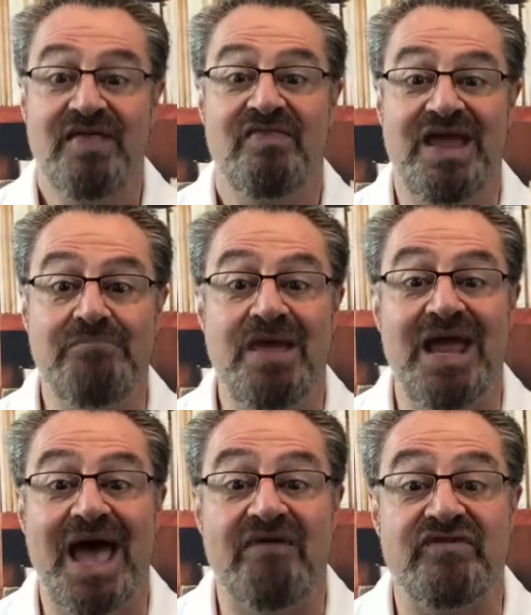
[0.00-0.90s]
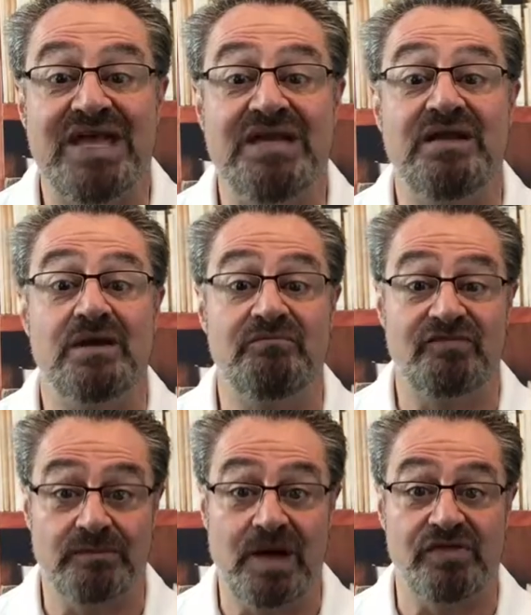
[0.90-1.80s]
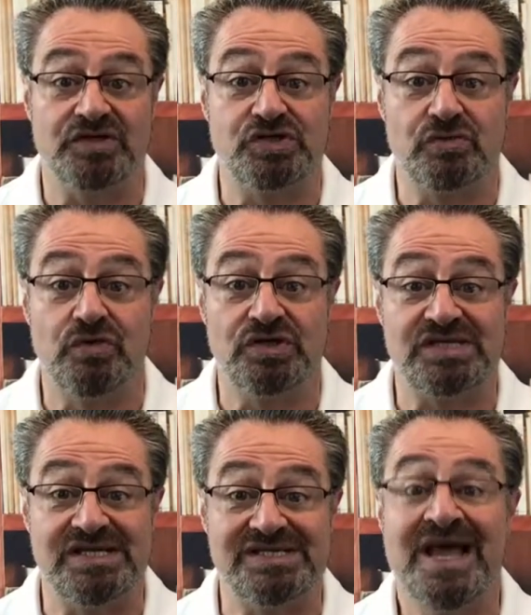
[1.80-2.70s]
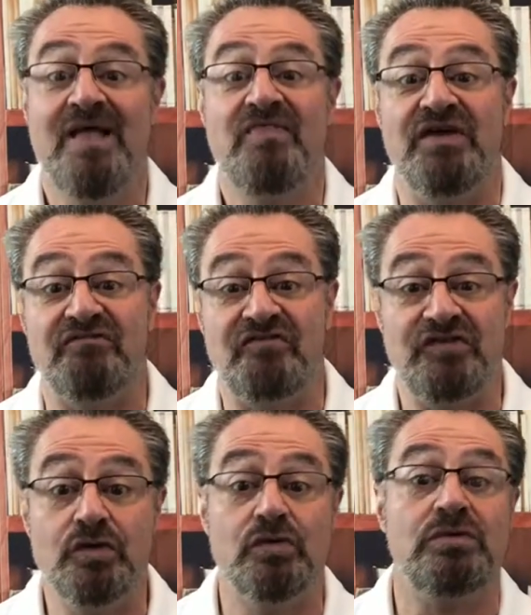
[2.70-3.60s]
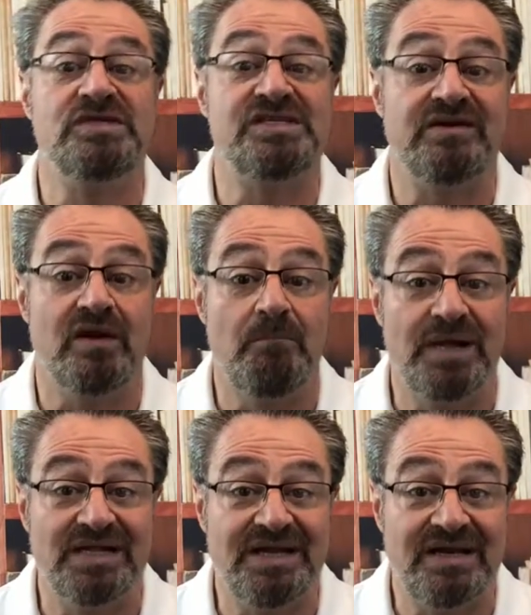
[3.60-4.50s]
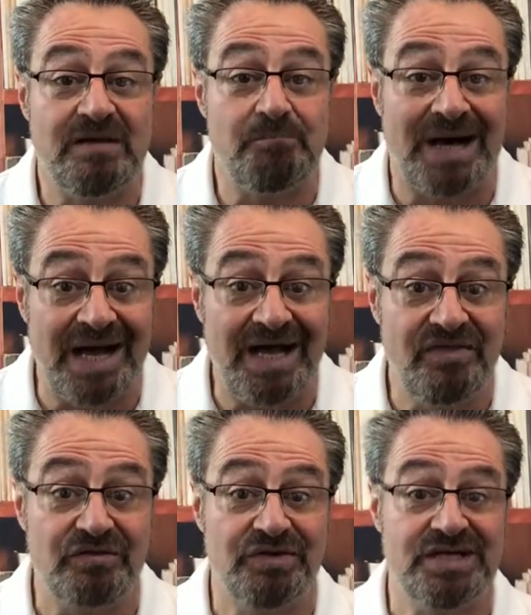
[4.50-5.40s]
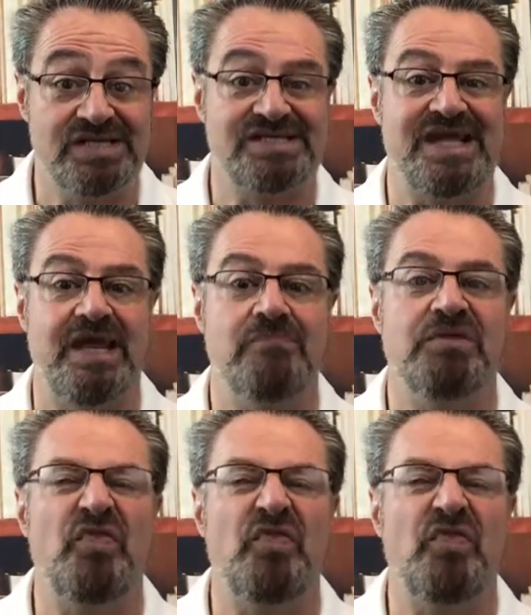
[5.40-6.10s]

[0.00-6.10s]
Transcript: They may have income from other sources that fuels their ability to buy the real estate,